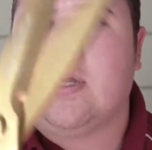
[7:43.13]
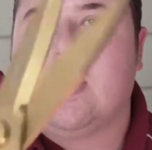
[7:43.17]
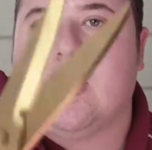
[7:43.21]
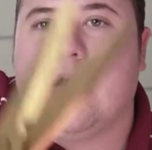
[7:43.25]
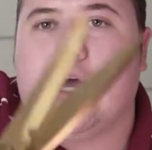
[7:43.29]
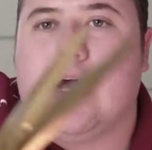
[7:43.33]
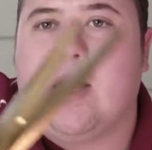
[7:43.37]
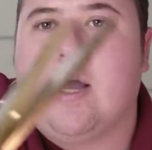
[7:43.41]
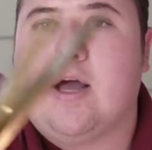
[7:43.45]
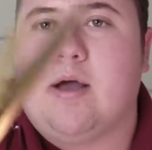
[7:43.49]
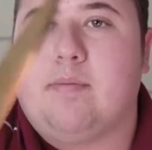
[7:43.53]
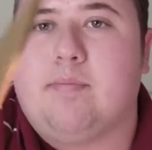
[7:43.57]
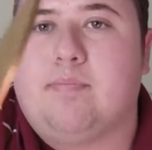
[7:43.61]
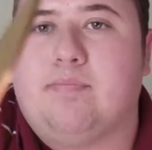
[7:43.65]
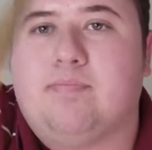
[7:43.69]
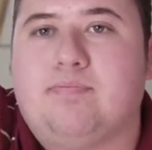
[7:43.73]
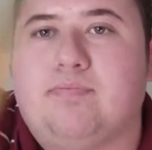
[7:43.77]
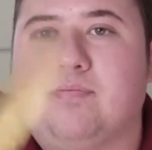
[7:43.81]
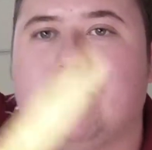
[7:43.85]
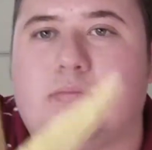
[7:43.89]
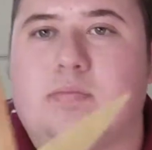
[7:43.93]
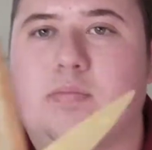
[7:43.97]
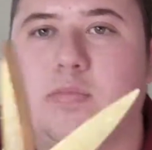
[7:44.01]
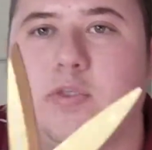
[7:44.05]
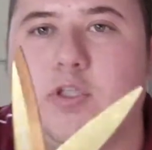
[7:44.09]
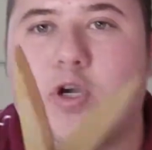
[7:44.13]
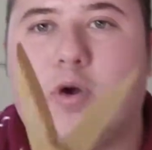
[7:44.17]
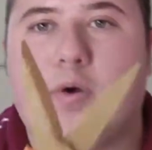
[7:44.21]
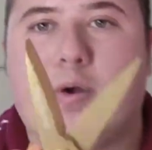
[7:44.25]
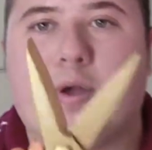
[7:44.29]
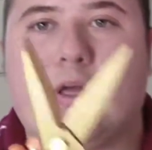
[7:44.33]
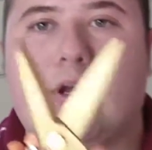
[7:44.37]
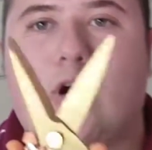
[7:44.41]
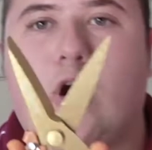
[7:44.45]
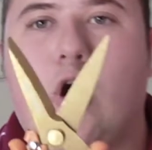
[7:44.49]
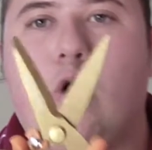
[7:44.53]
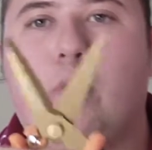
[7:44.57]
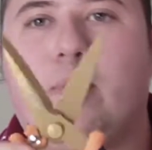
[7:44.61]
Um, so it
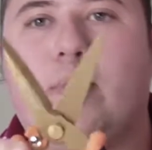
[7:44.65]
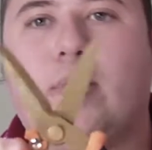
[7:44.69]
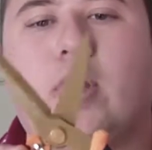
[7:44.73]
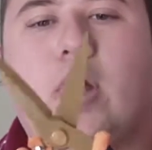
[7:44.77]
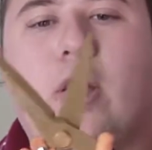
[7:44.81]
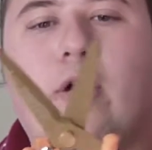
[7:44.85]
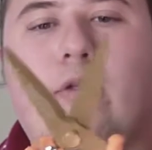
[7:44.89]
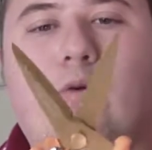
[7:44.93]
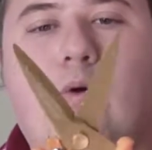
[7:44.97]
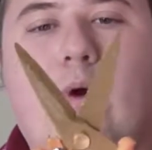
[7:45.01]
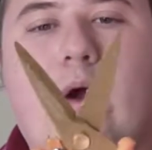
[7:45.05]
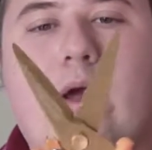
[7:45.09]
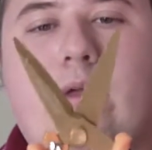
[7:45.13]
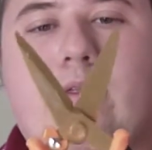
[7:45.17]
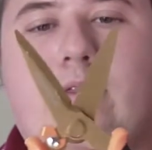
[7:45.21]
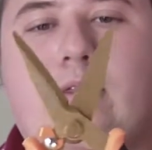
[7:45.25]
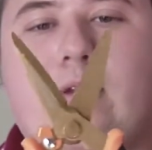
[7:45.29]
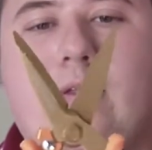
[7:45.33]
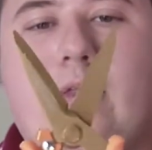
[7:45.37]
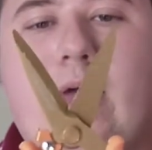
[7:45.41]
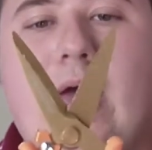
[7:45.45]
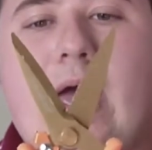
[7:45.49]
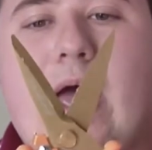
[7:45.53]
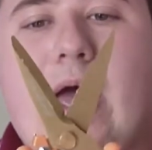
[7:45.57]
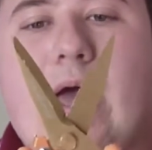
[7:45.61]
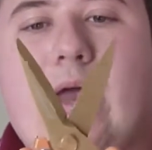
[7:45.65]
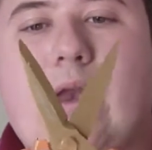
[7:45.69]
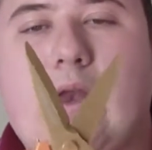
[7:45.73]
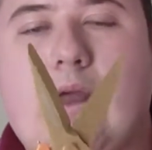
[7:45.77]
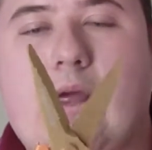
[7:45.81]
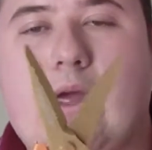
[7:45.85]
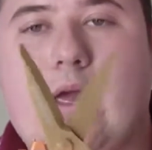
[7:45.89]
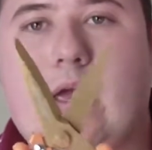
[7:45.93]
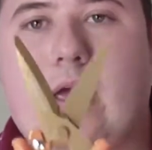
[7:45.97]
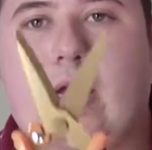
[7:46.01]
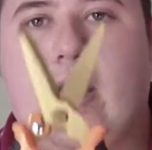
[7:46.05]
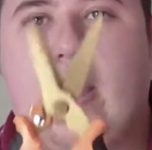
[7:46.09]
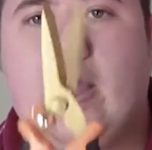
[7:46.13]
can open all the way to that
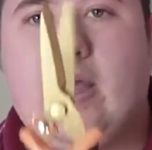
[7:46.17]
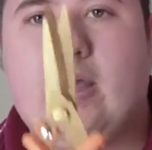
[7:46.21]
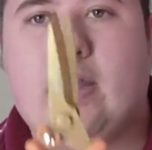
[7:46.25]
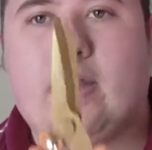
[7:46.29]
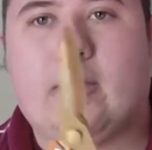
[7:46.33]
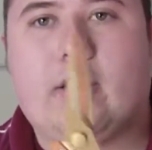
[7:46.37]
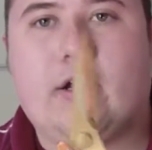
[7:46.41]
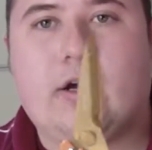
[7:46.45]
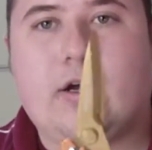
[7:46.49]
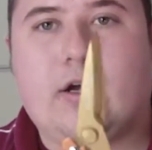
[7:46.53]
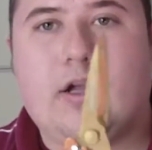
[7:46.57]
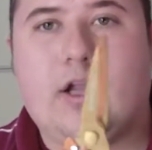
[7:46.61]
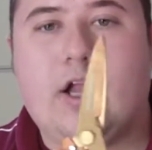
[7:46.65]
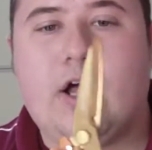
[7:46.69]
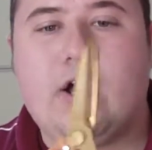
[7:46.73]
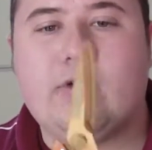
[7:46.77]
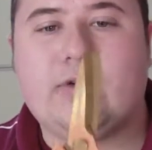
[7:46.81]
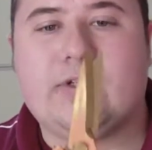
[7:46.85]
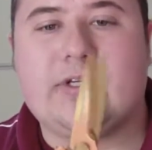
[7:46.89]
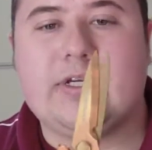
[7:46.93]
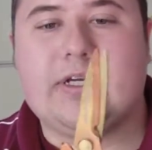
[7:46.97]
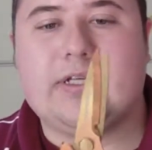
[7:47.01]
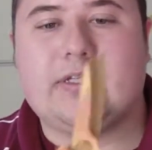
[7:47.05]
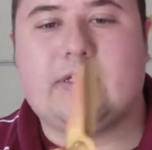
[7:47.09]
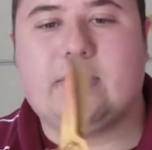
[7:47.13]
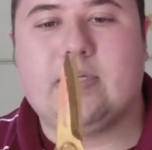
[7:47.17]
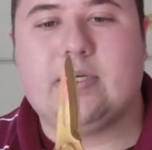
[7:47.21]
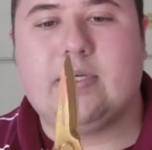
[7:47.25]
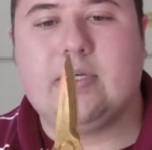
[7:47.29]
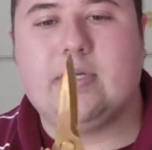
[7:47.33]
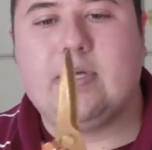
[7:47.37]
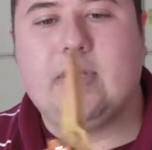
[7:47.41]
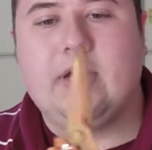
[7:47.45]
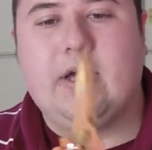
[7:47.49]
and you could close it